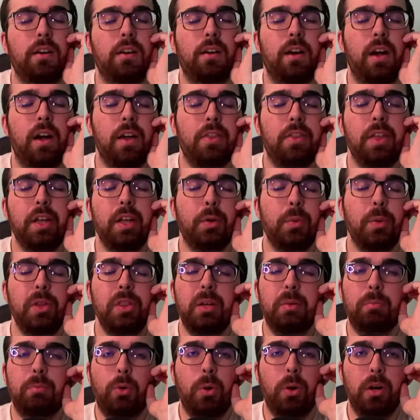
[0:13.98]
I think when
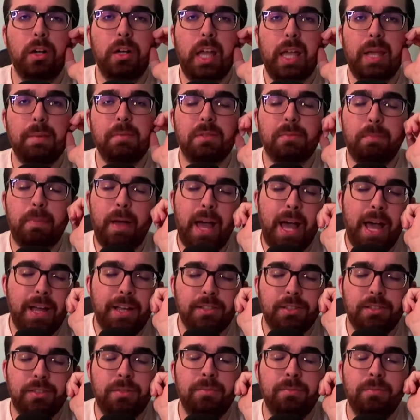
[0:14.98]
the more games
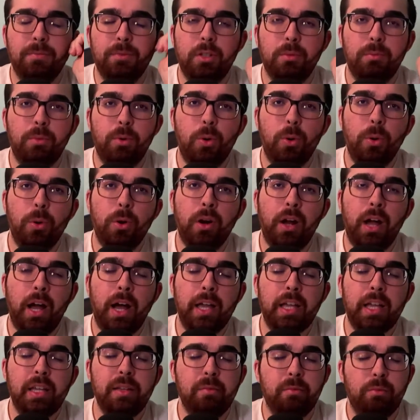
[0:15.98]
pass, the more
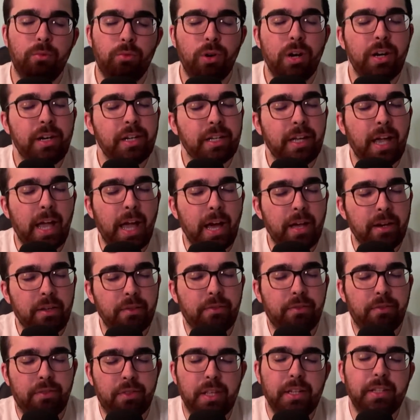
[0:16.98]
I am running out of
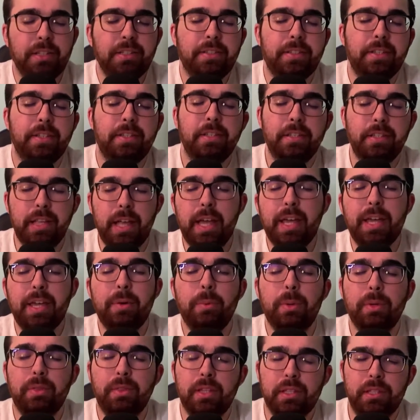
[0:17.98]
things to say
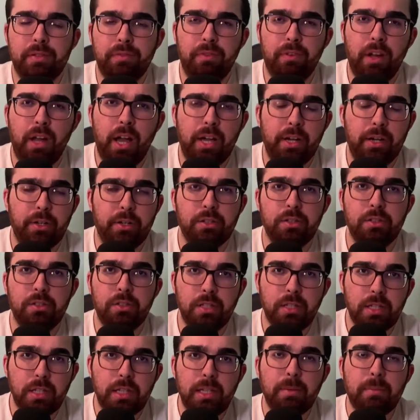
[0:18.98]
with this Flyers
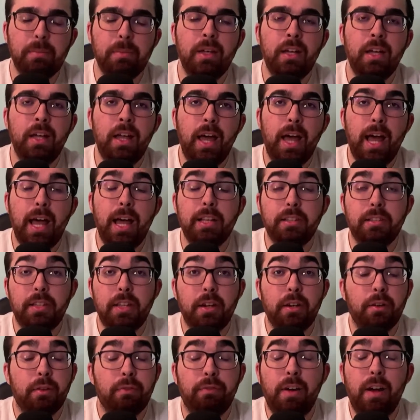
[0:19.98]
team, as they
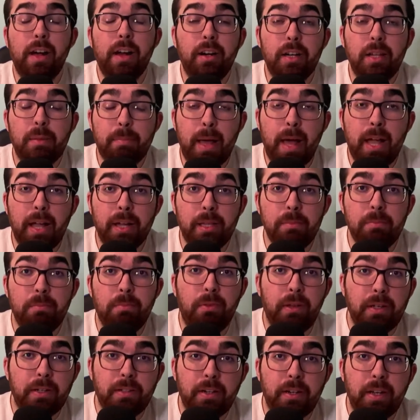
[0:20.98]
are finally back in
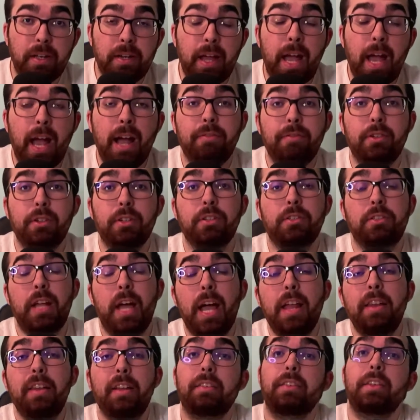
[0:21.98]
play tonight after
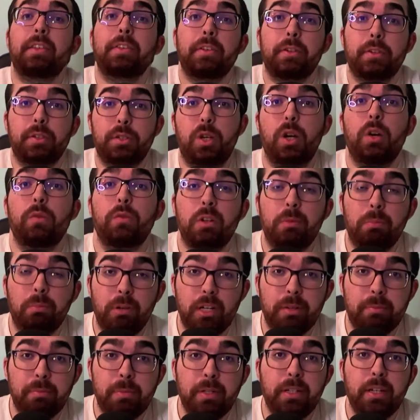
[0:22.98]
technically their COVID
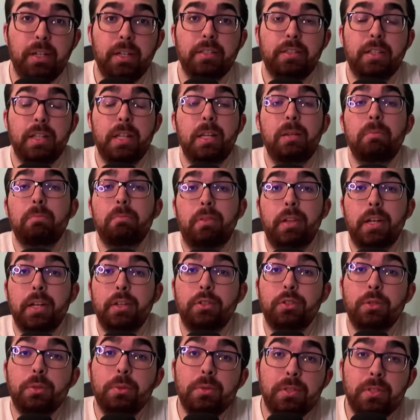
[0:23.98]
break, because they didn't play
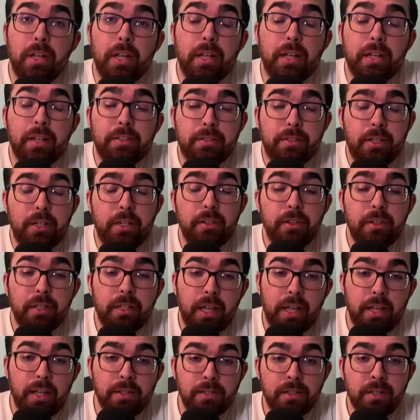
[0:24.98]
Tuesday against the
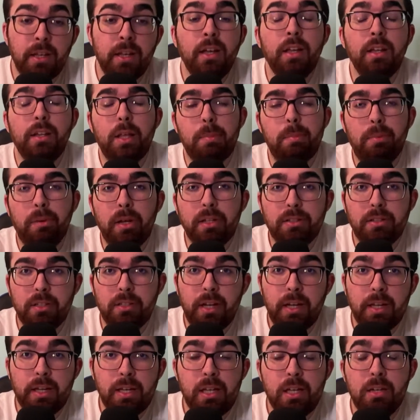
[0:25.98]
Hurricanes. They played
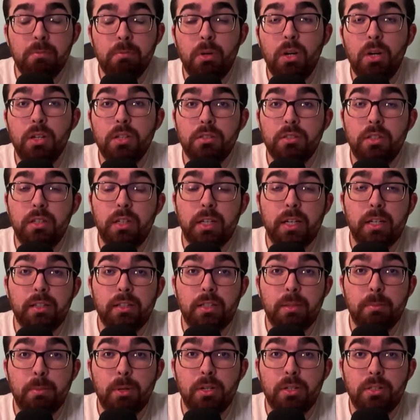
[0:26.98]
tonight in Boston against
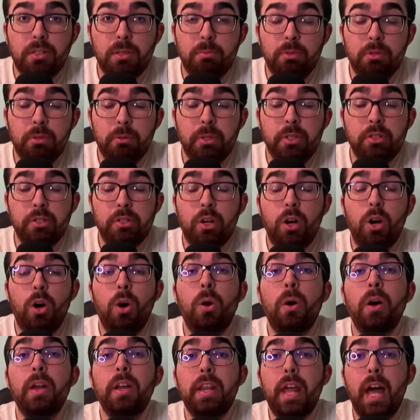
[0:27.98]
the Boston Bruins
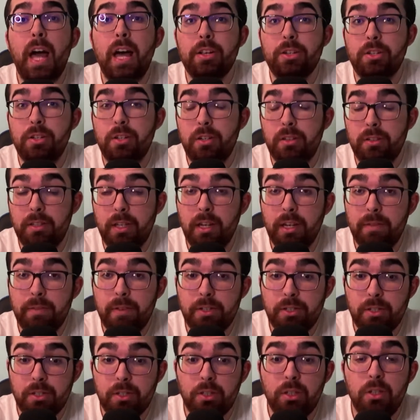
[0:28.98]
on national
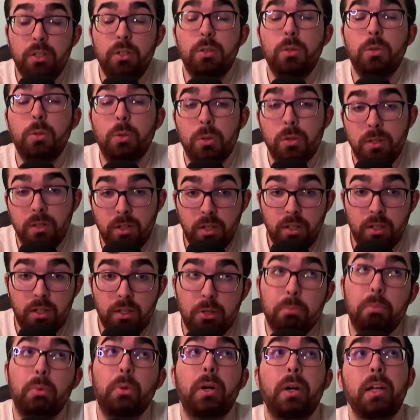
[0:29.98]
television. Whew,
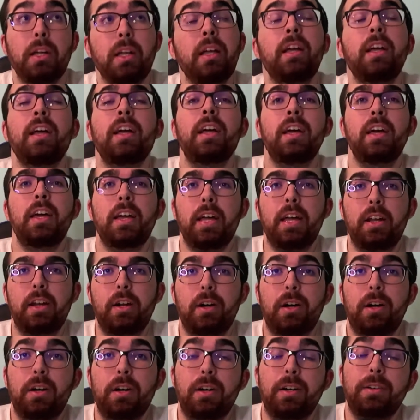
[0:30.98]
oh boy. And
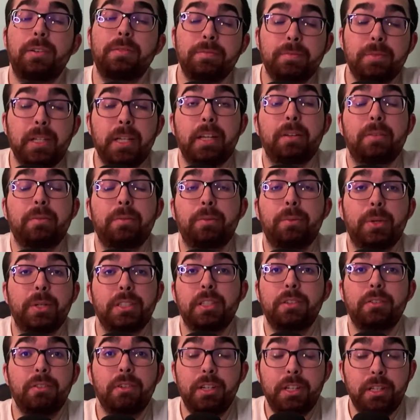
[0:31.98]
yeah,
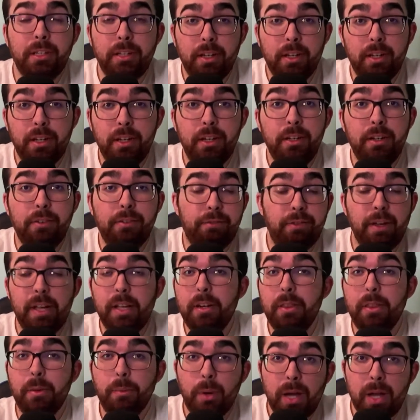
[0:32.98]
wasn't really a fan
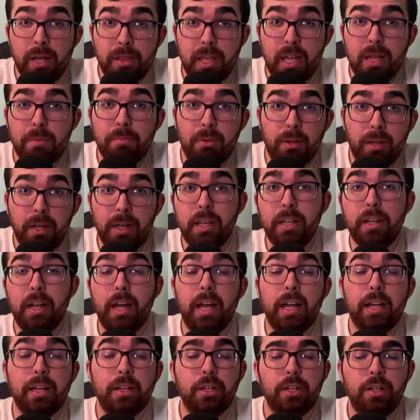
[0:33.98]
of the way they played.
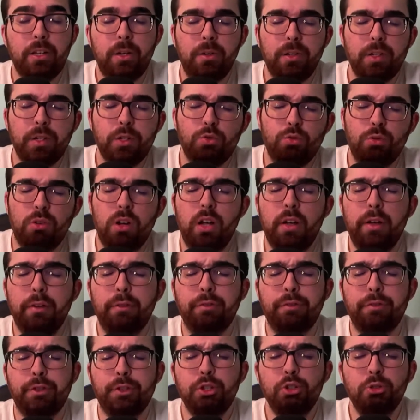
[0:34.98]
I can only draw a
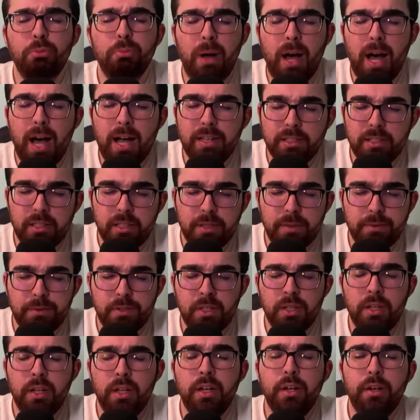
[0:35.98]
few positives
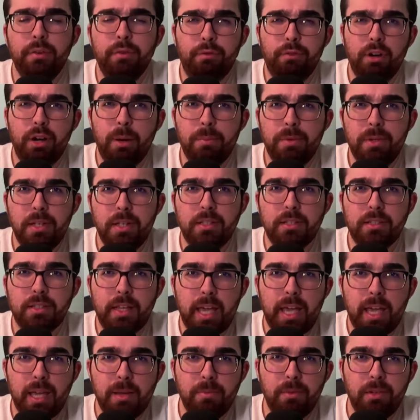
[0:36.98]
from this
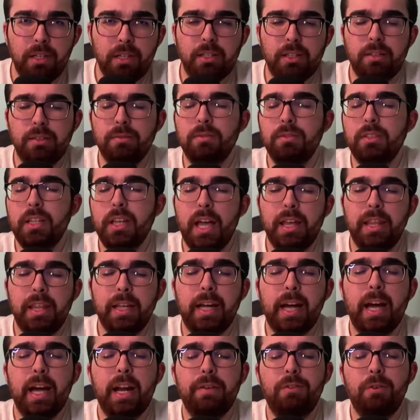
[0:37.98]
game. Like, yeah, they
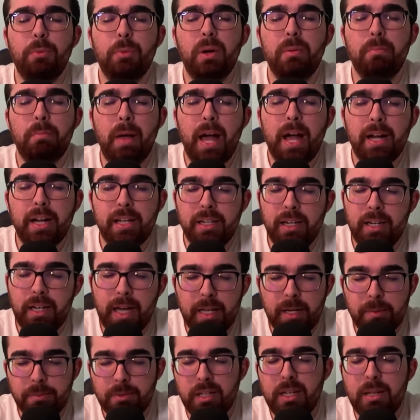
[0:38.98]
got everyone back in the
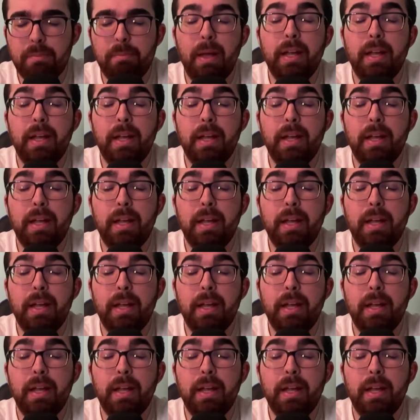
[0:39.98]
lineup tonight.